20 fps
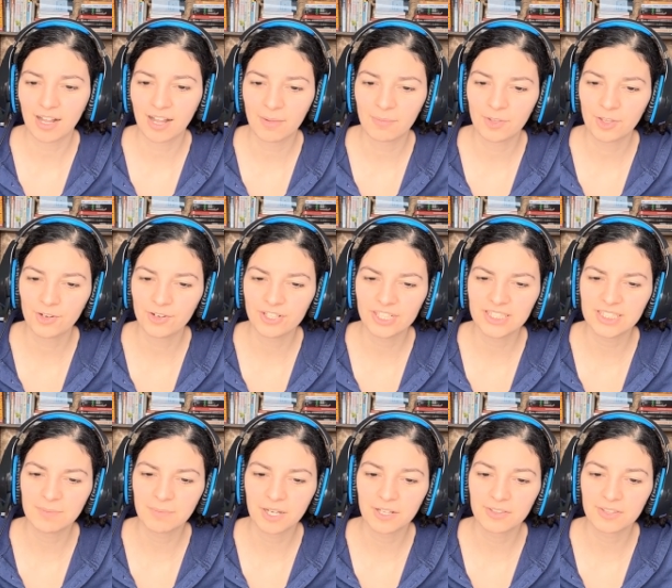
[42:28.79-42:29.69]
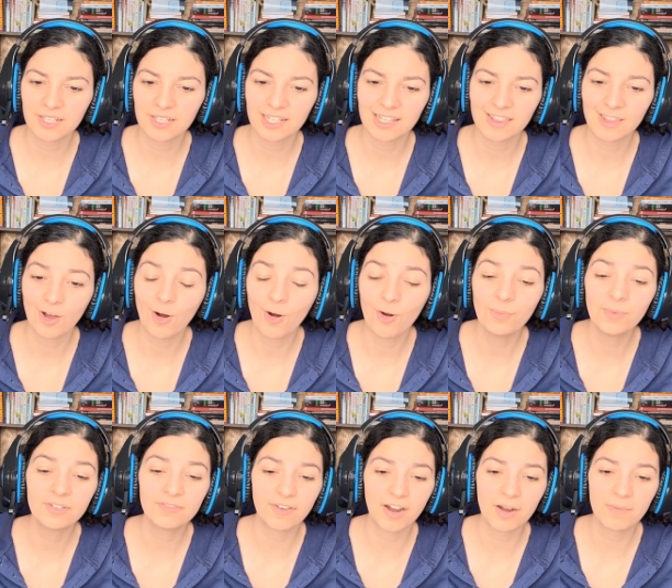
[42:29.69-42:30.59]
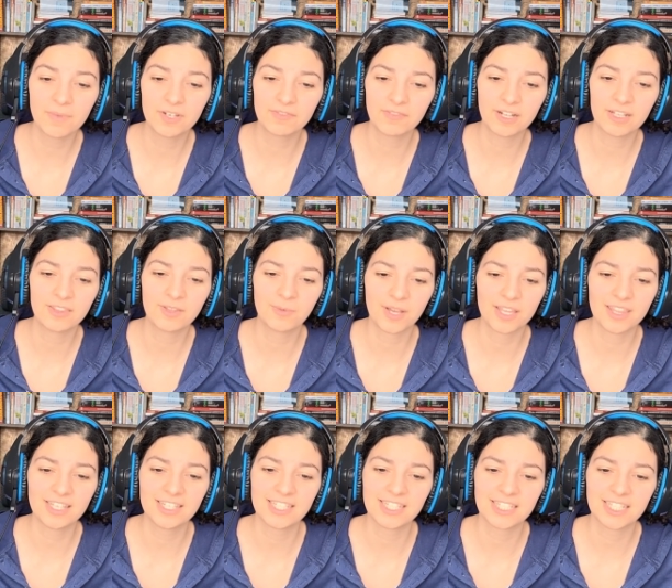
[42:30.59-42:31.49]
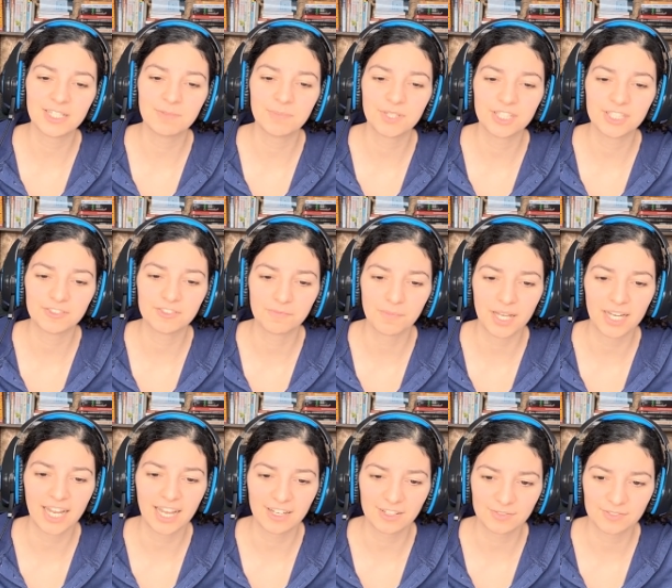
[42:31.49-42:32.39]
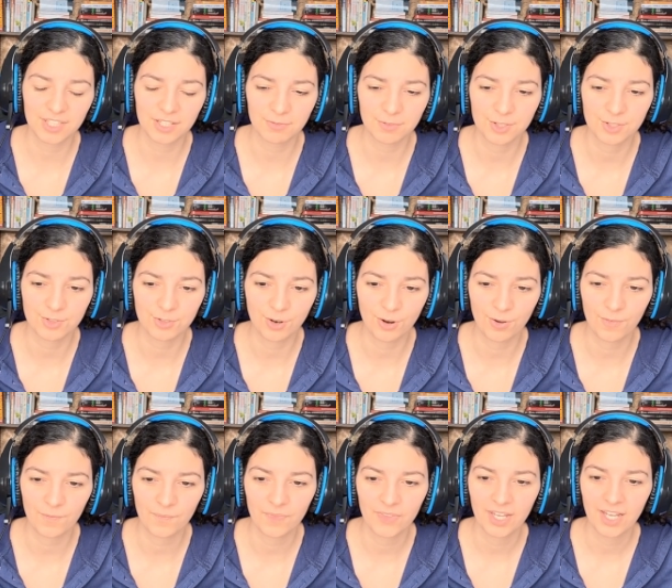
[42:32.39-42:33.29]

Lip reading: I'm curious about the home environment felt the way that it did because of my lack of self-control.